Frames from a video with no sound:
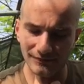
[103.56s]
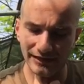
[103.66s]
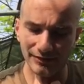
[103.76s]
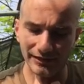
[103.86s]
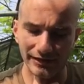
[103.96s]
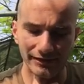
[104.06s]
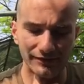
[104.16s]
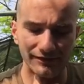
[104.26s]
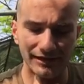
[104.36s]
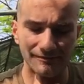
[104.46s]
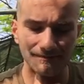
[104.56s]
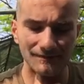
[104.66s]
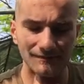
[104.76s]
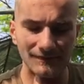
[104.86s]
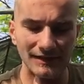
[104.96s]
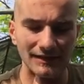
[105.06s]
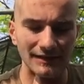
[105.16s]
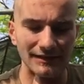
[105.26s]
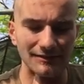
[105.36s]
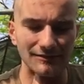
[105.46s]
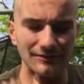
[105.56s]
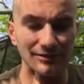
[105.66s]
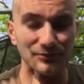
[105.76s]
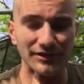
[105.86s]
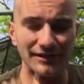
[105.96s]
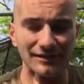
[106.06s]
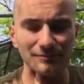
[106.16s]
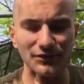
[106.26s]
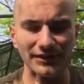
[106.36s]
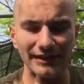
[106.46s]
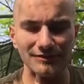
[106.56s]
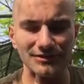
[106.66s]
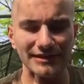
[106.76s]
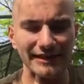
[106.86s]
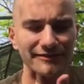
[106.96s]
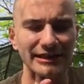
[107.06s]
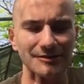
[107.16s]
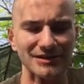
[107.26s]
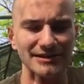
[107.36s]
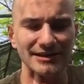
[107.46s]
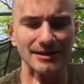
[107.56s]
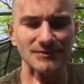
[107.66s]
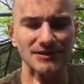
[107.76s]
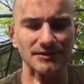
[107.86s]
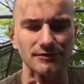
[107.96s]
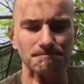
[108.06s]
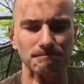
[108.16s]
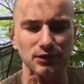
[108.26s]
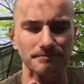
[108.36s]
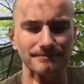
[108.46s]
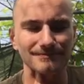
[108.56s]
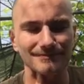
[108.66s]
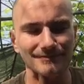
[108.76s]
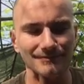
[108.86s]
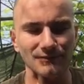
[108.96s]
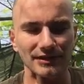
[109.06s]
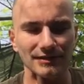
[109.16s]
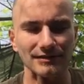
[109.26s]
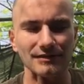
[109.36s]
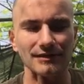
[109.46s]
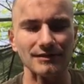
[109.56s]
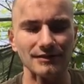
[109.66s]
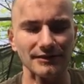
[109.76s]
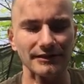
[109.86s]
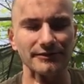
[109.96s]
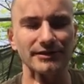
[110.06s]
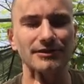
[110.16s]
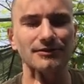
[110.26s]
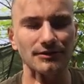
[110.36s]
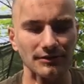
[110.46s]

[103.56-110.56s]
There we are. Okay. I'm gonna breathe in, breathe out, and just count how many times this goes. Bloop. 1. Alright, here we go.